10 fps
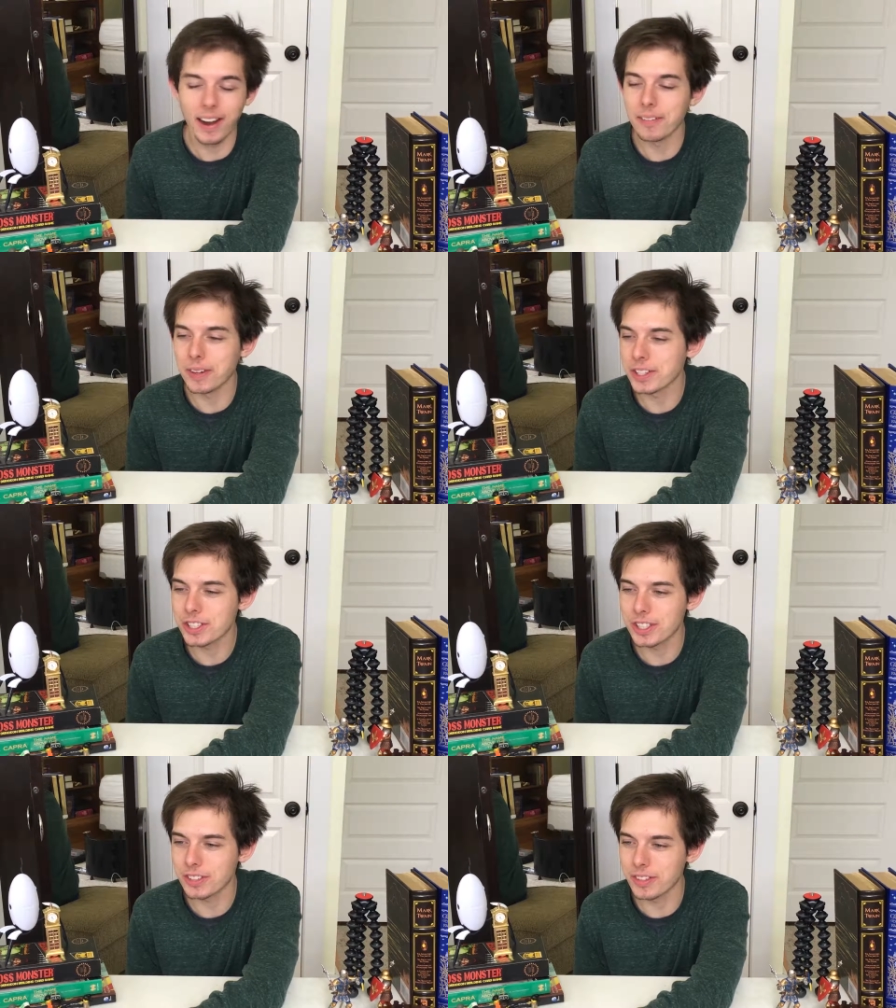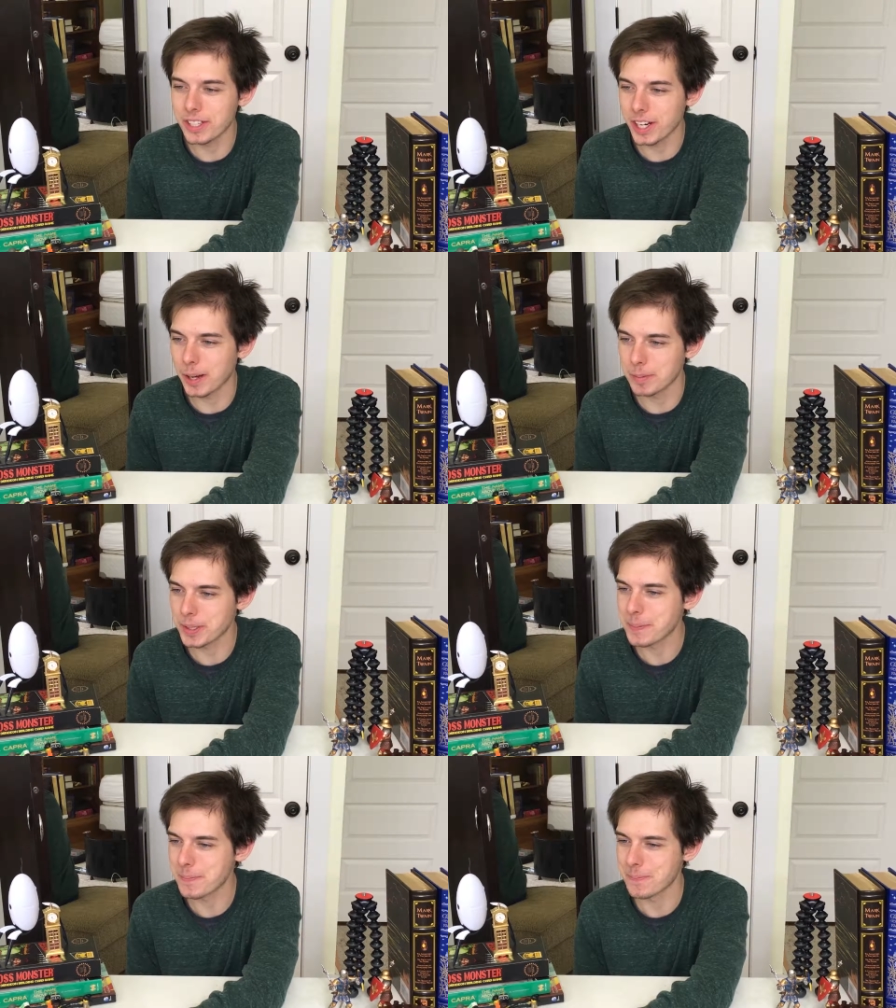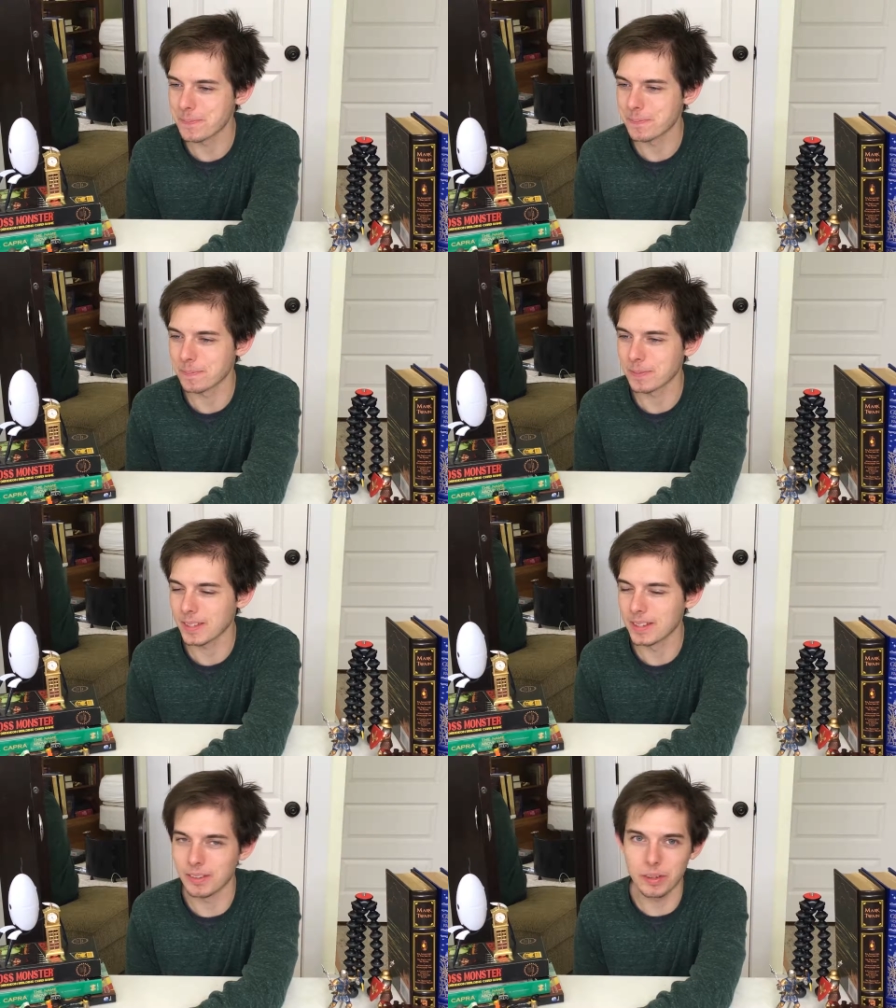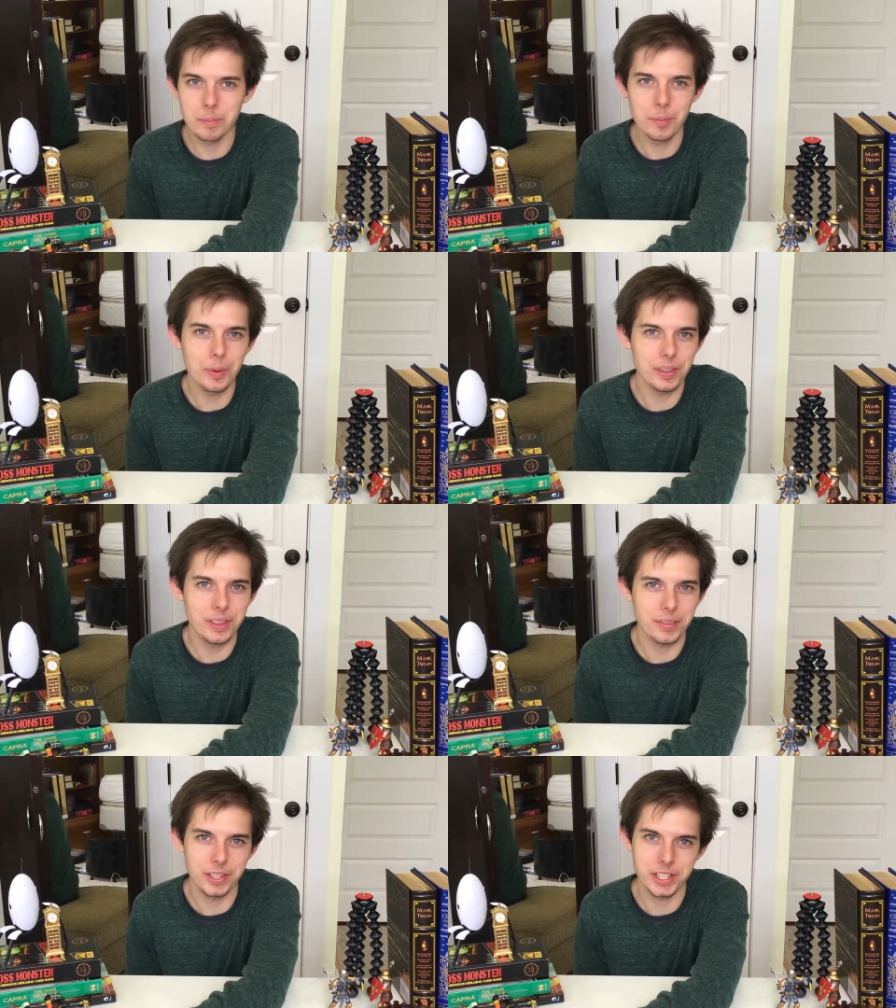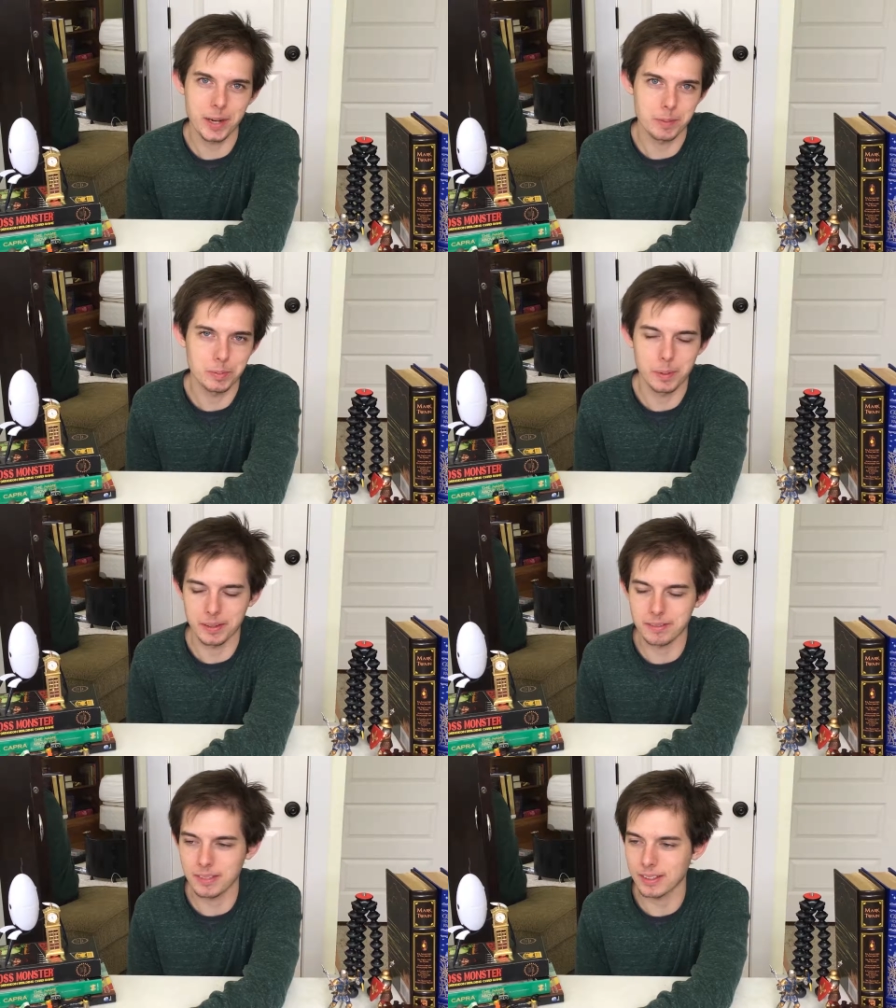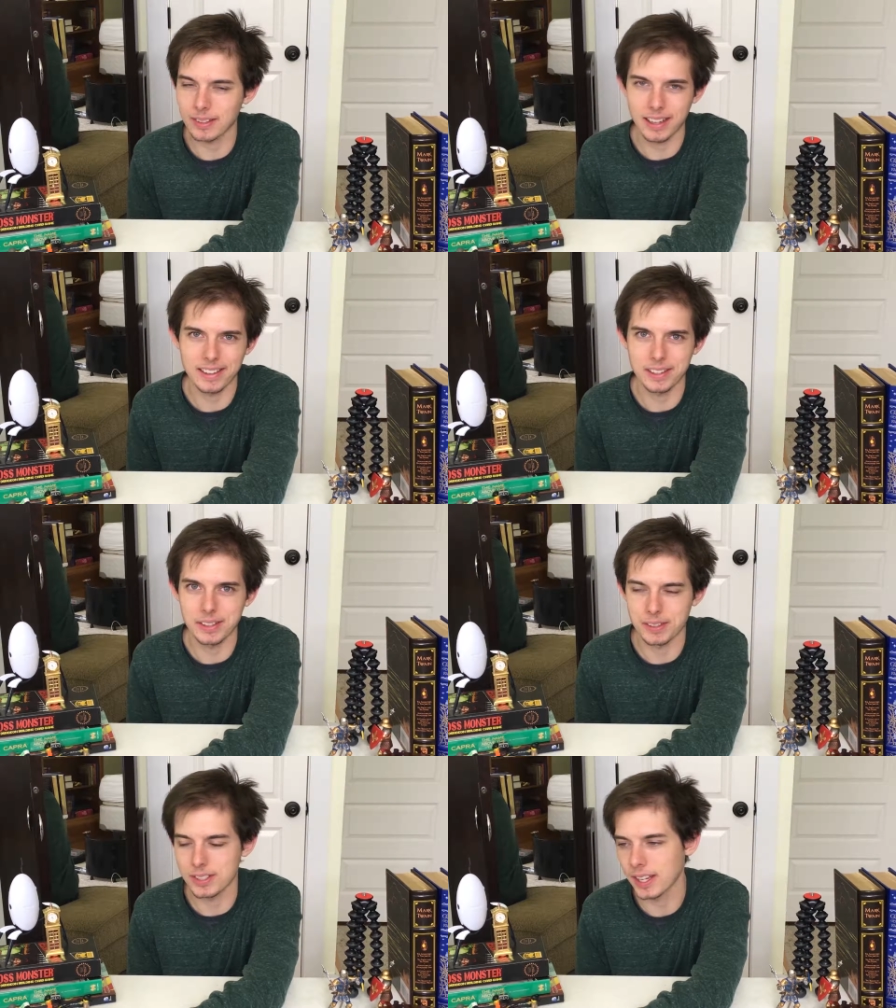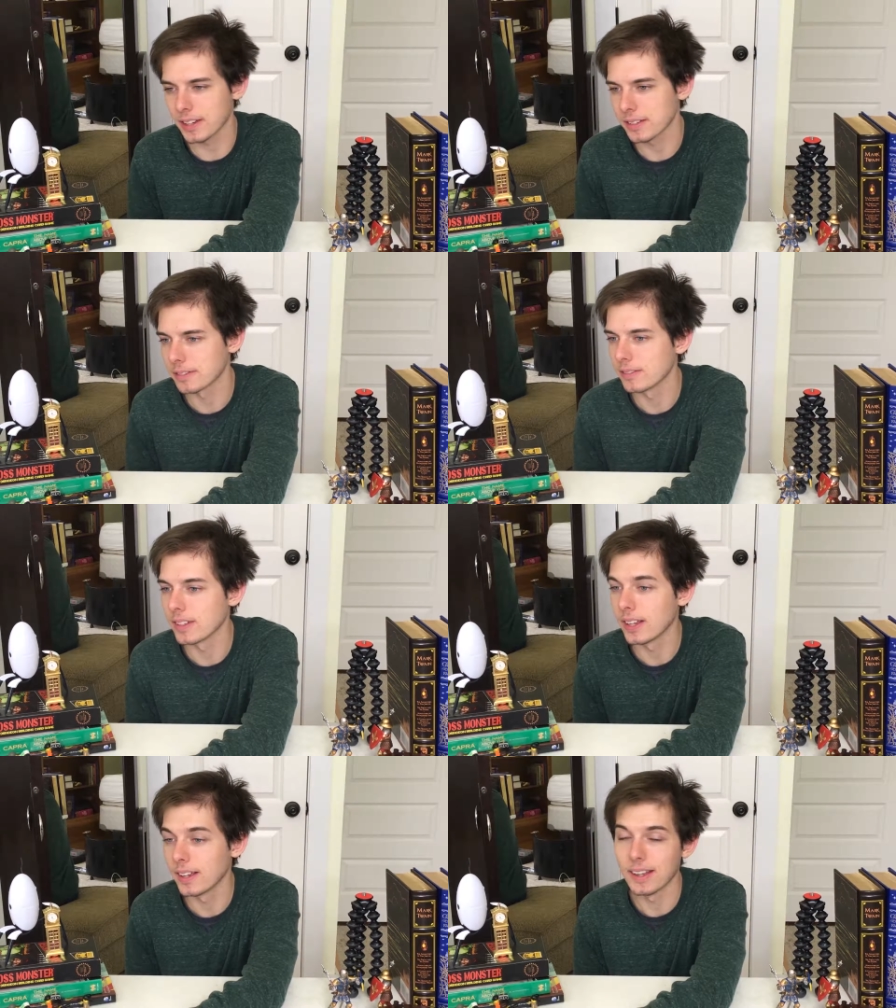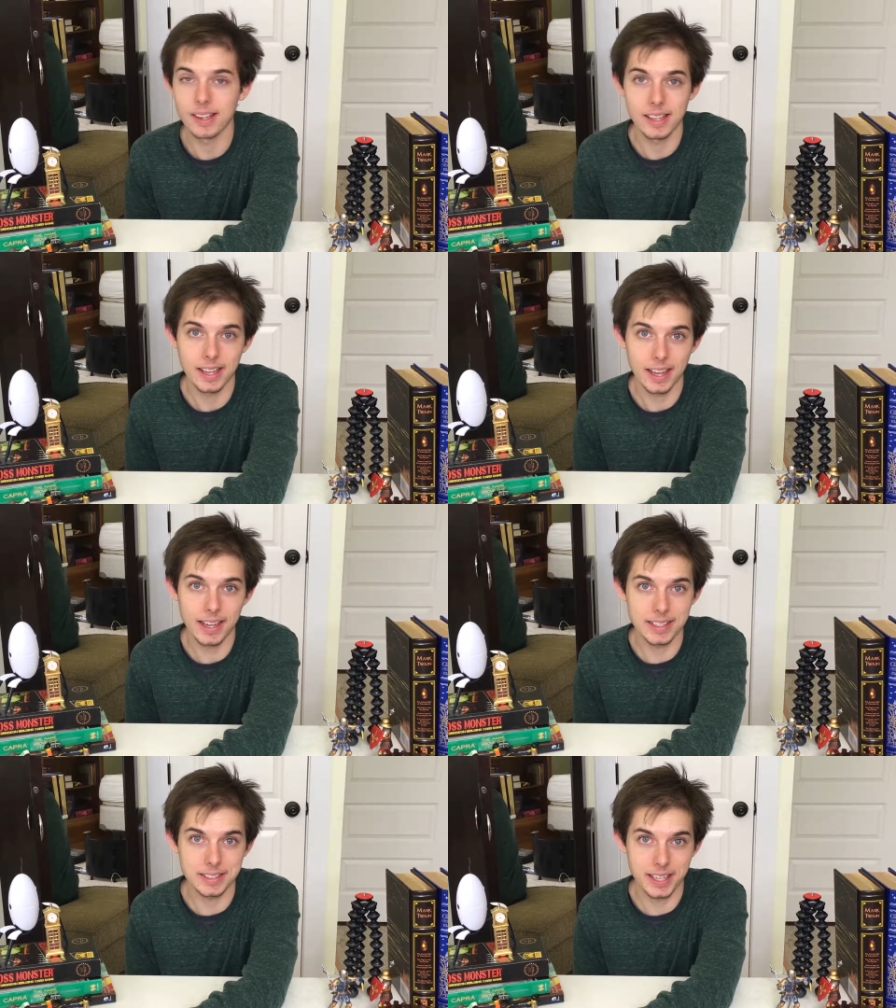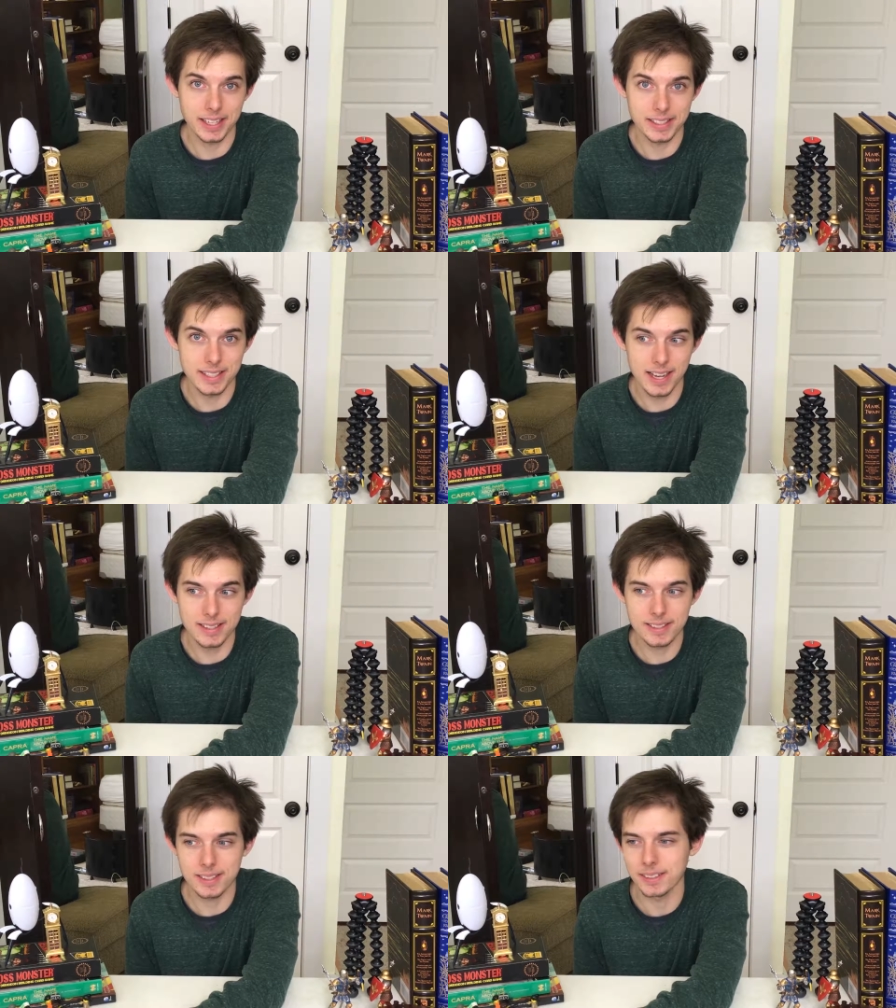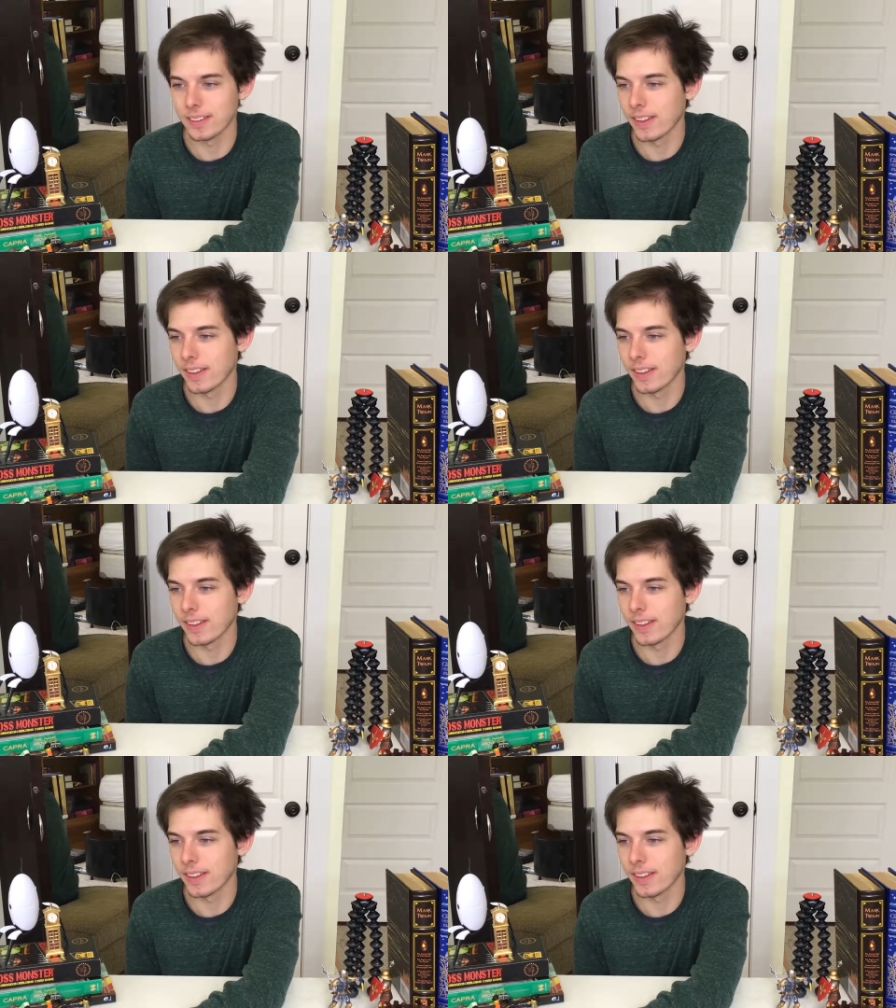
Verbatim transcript: I watched it three times. Well, more than three times, but I think you understand. Hey, it's Cade says,